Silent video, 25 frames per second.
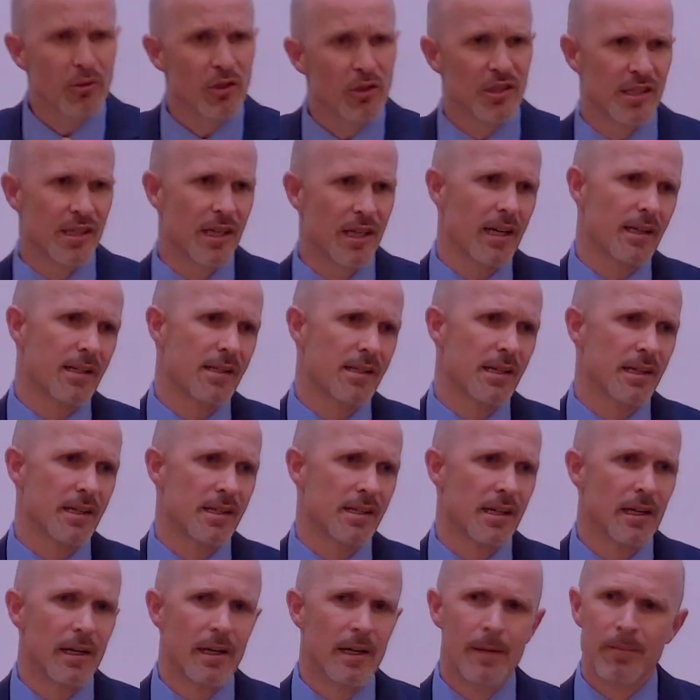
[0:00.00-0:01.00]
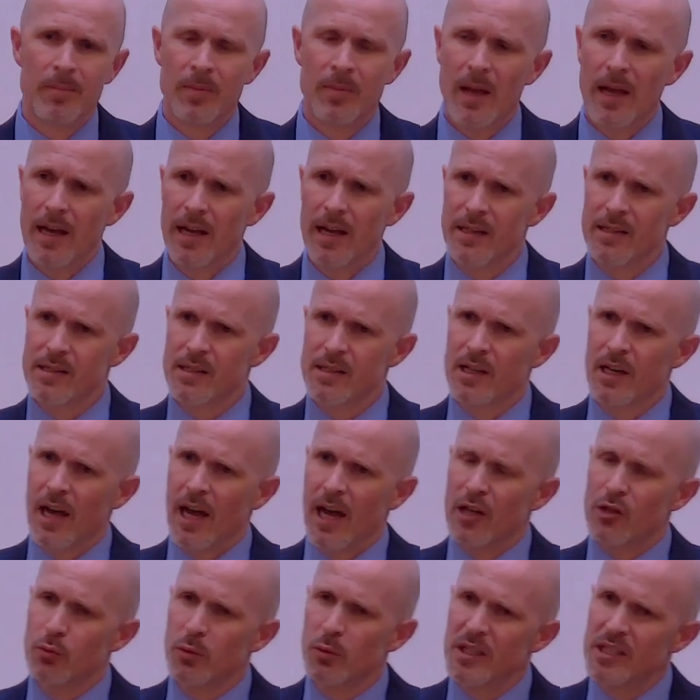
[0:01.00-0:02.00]
six, as, as,
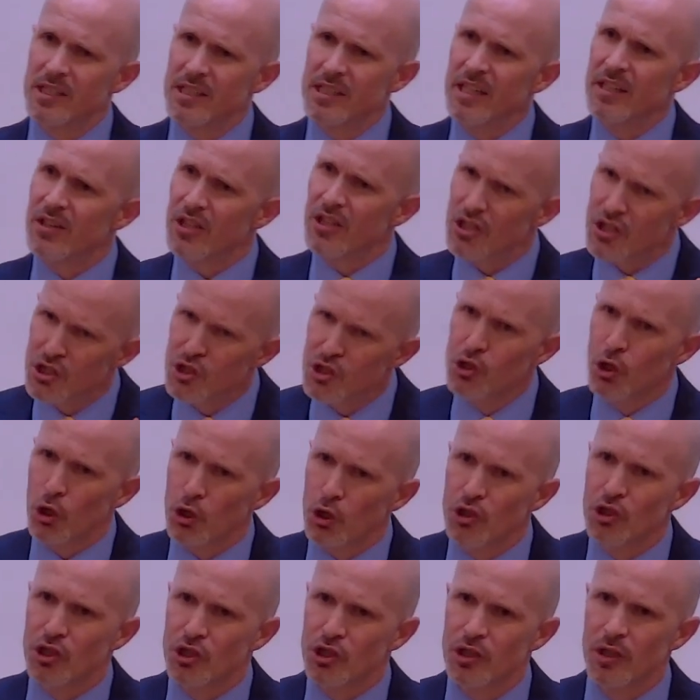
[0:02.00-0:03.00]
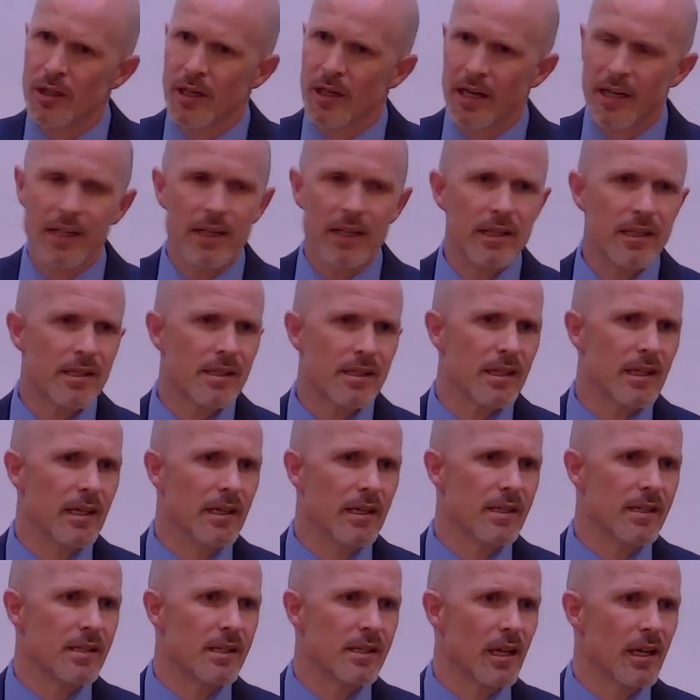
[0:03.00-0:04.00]
as we see this search is,
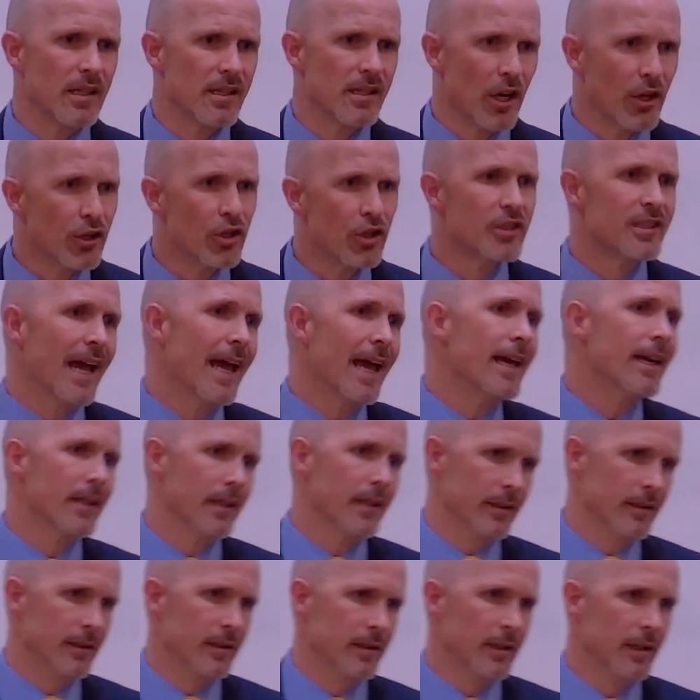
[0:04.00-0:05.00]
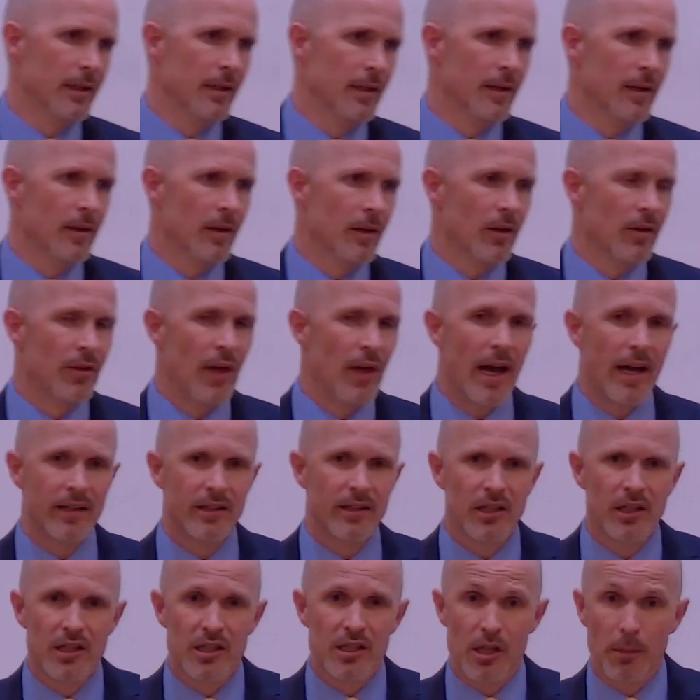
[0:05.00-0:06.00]
is, is undertaken.
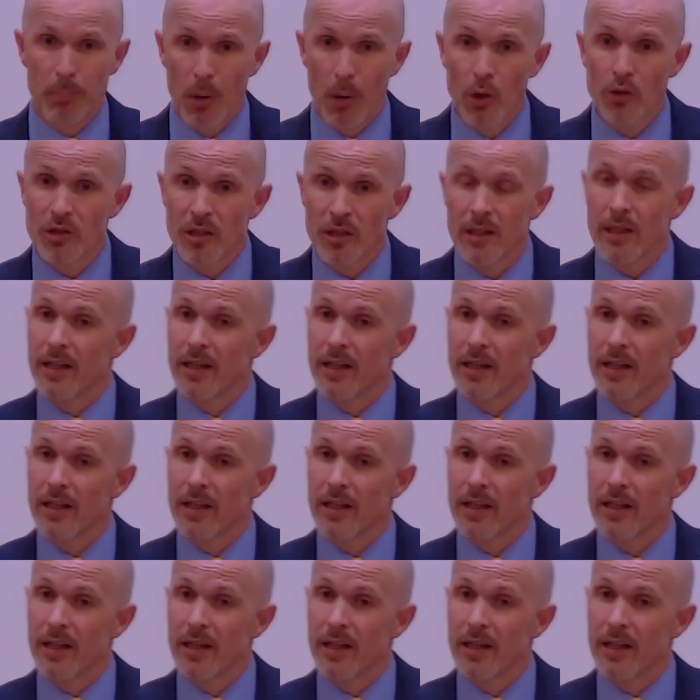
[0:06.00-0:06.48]
That supposedly